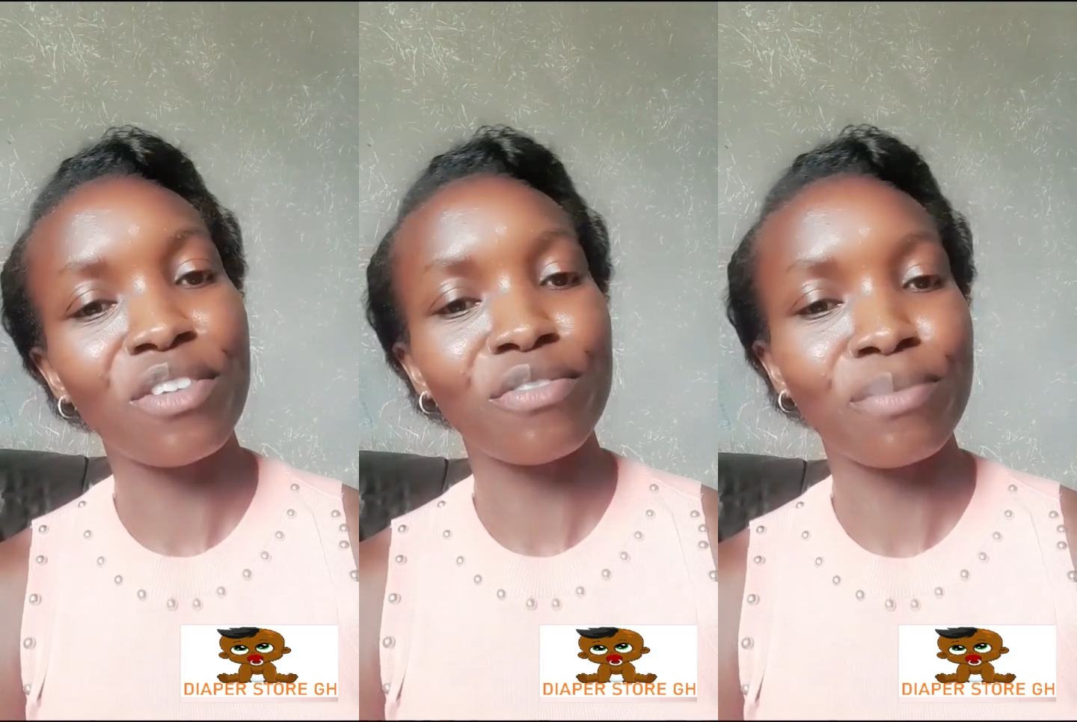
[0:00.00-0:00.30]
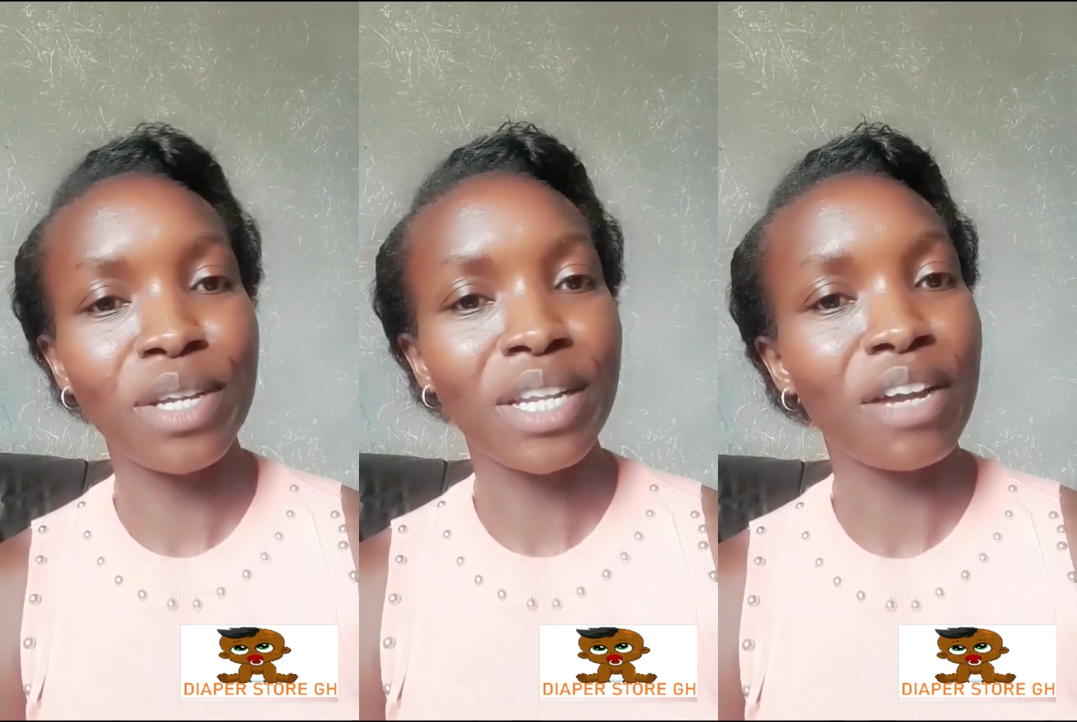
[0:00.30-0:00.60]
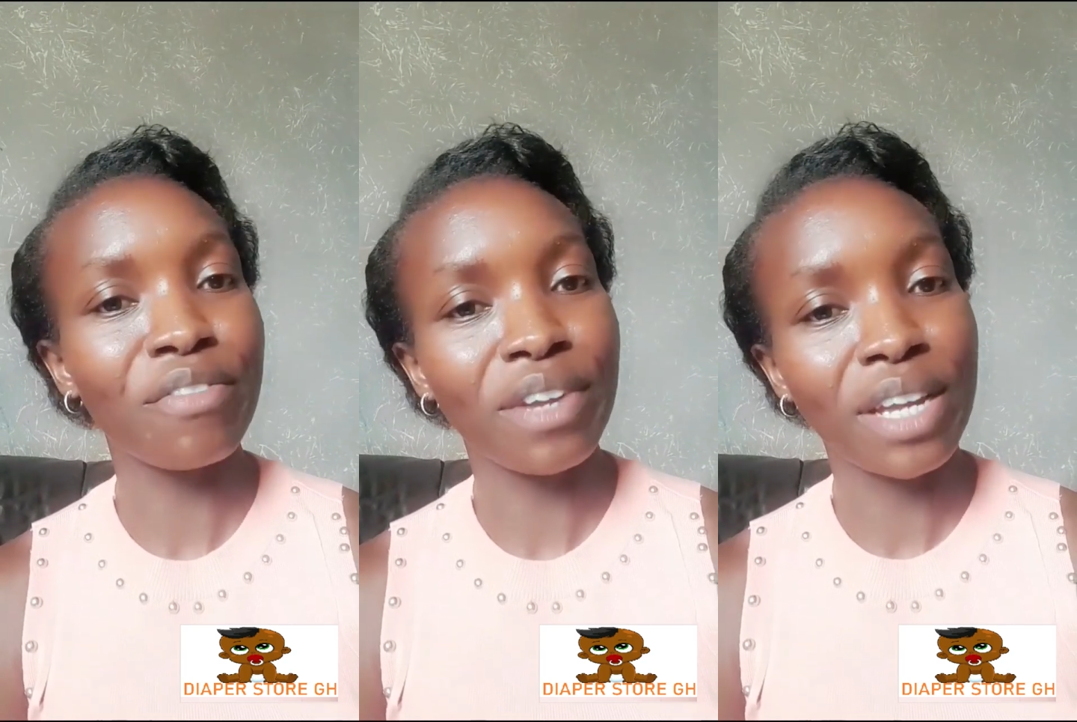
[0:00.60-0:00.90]
of being
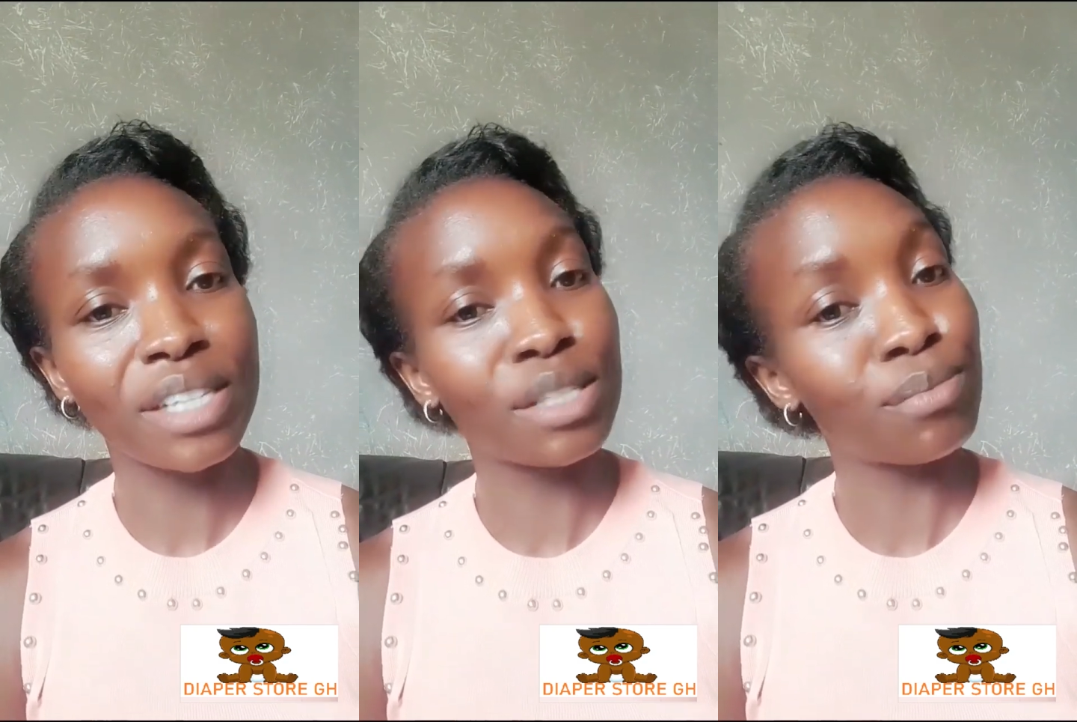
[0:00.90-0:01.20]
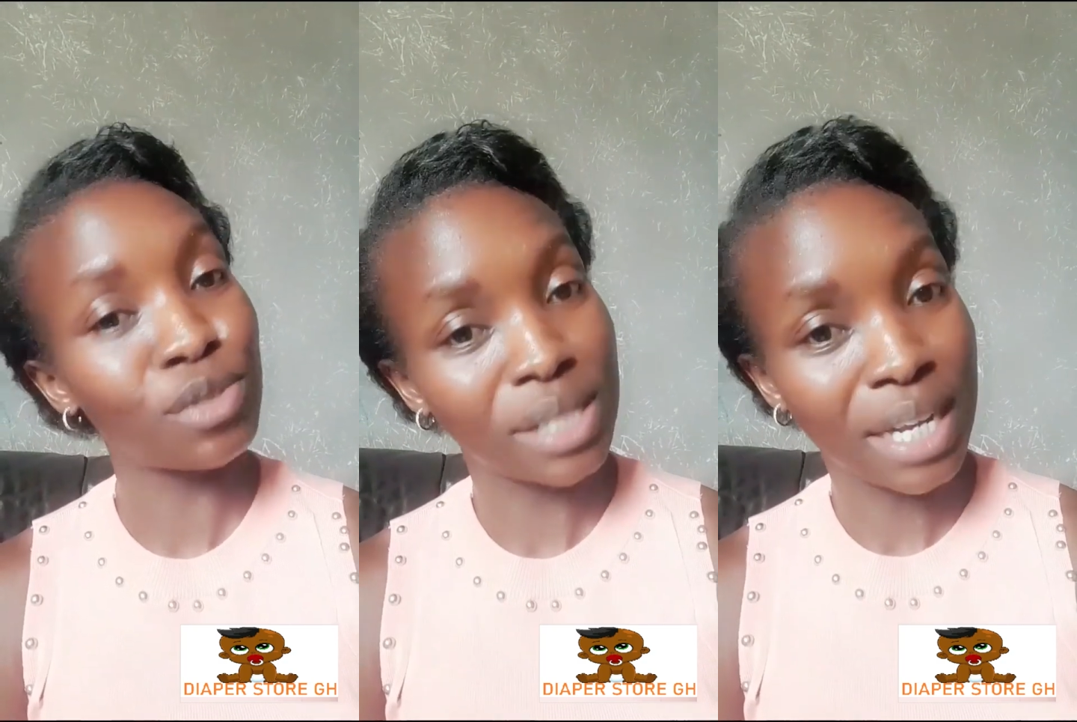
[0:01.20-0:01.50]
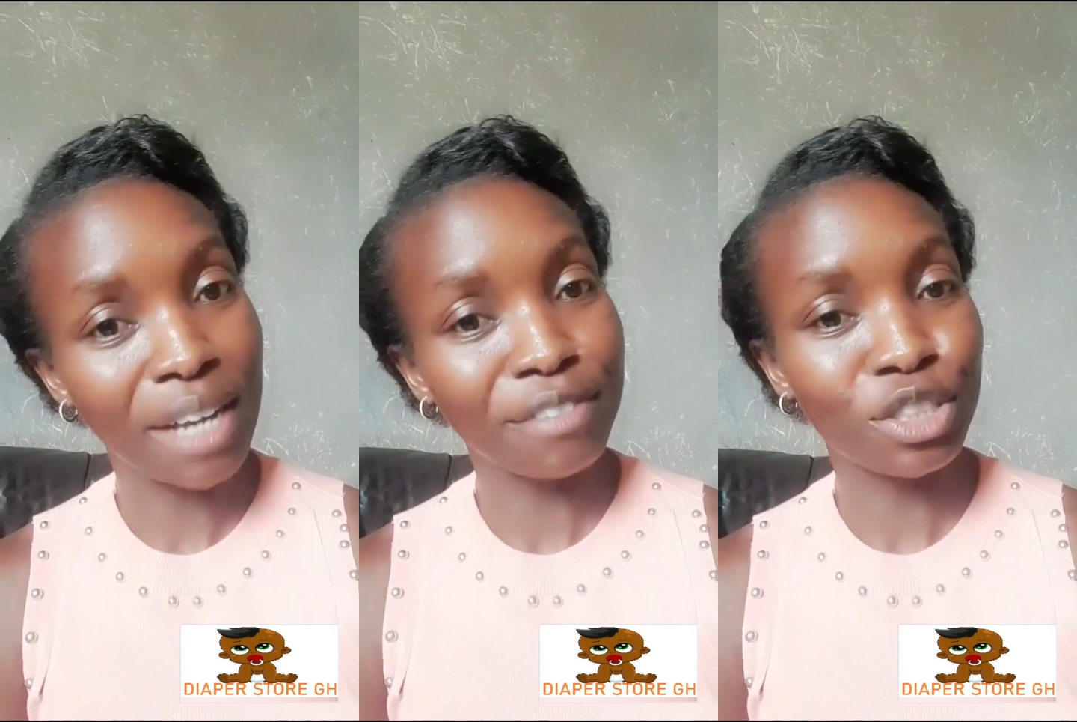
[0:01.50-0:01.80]
Africa's most
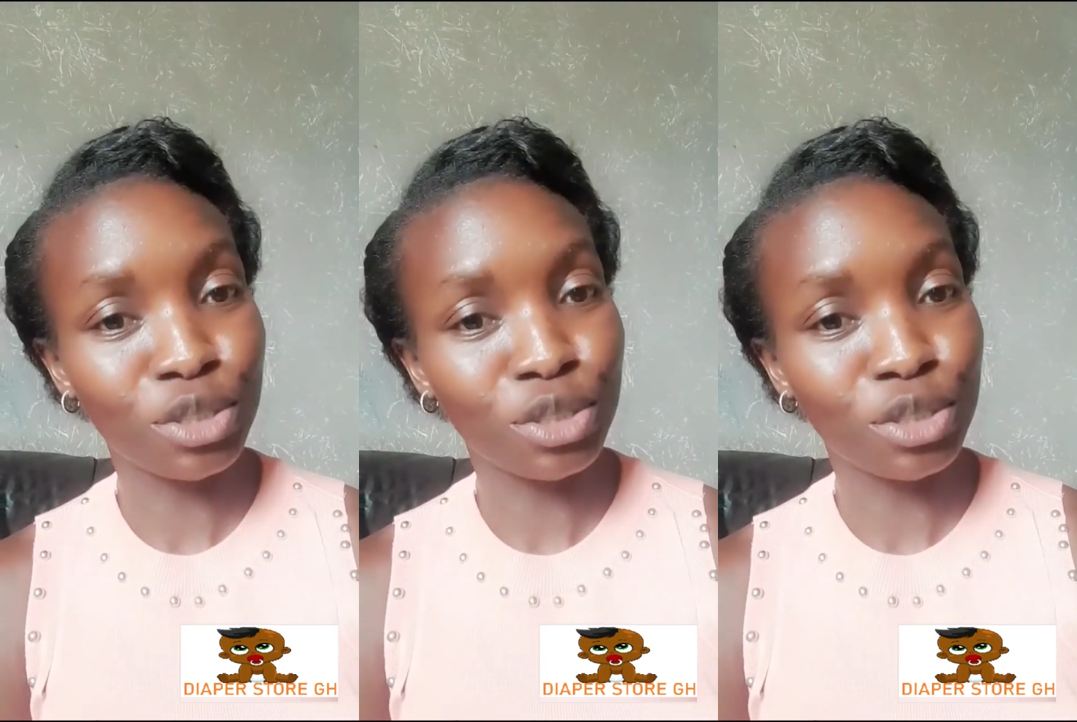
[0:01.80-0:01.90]
loved